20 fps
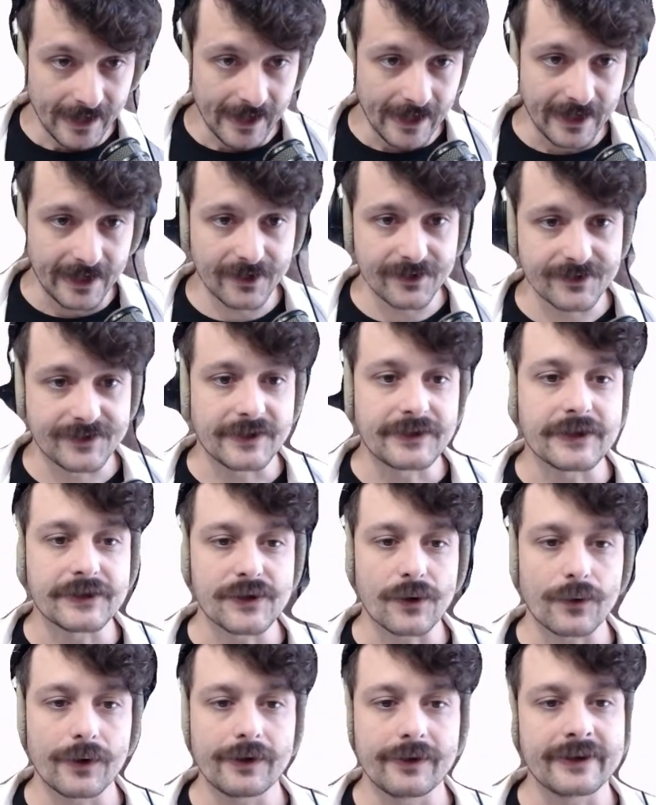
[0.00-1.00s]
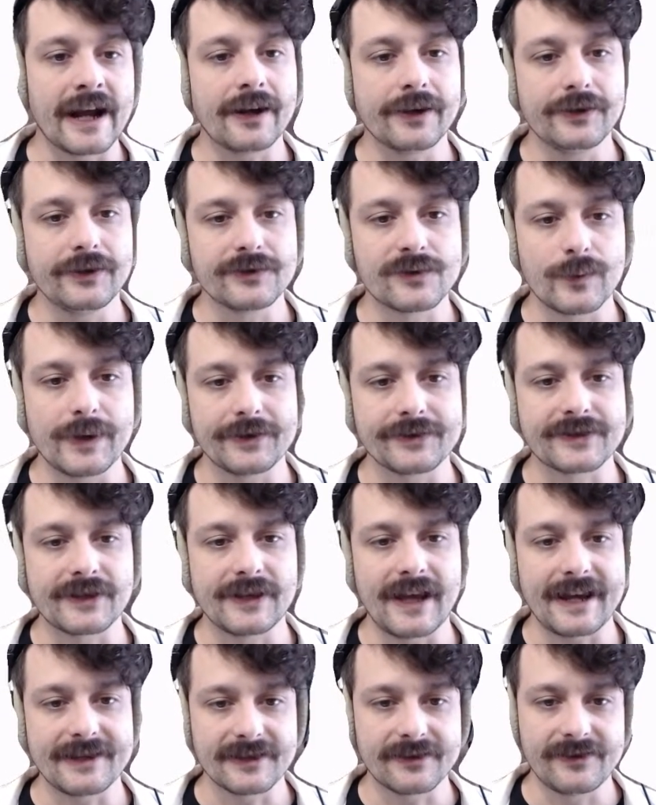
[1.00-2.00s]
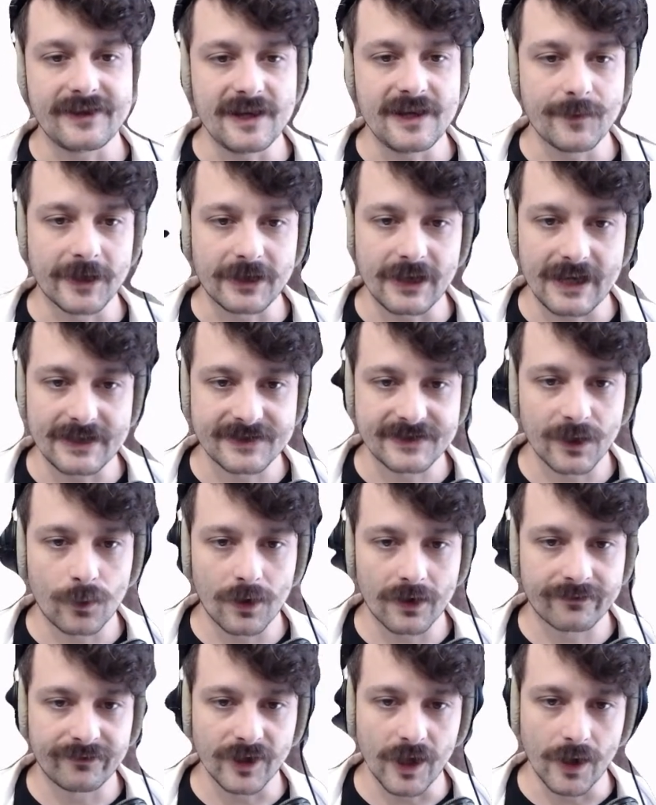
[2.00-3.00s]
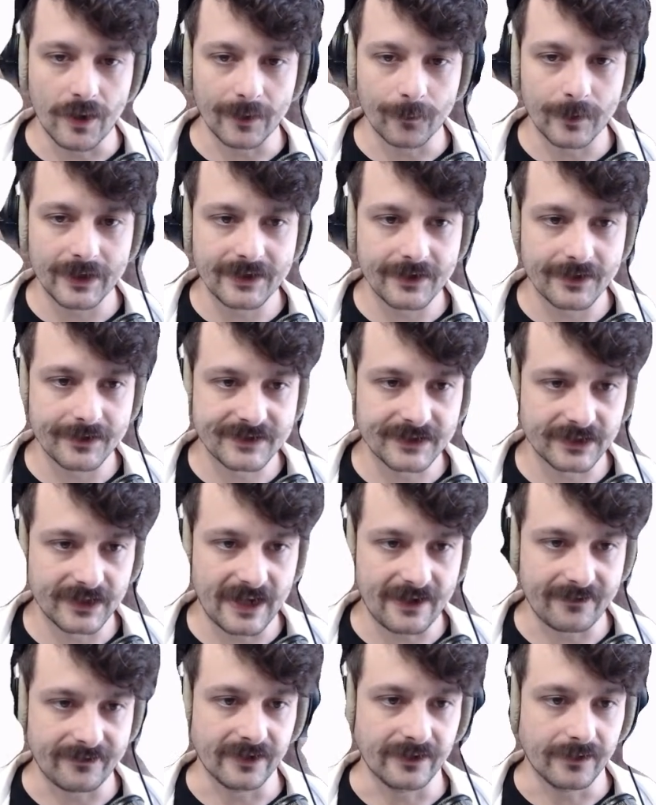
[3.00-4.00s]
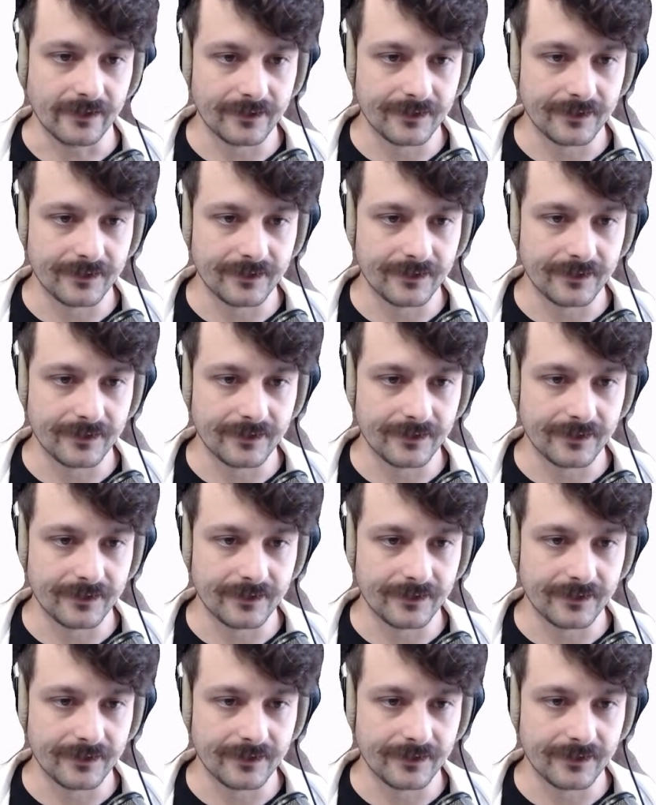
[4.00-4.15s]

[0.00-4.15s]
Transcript: Here's a tutorial on how to use Windows Classic Theme and Classic Workflow on Windows 11.